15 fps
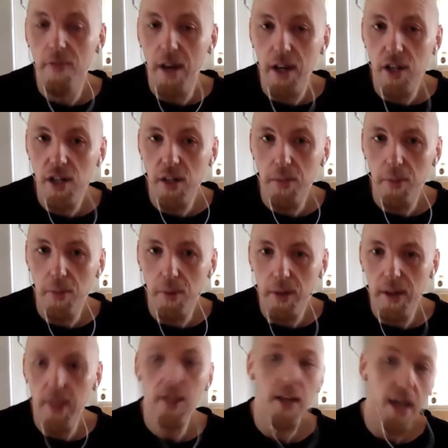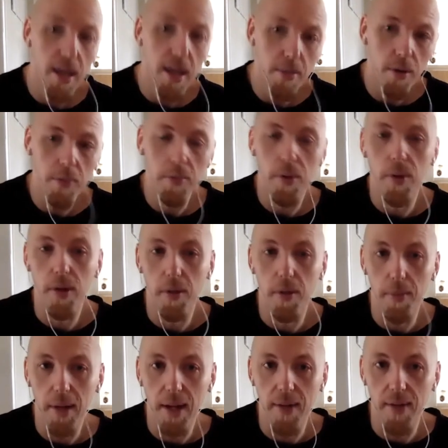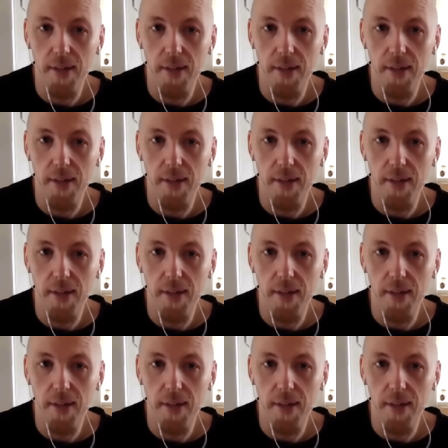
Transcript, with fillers: Vanishing Point, came on board and played with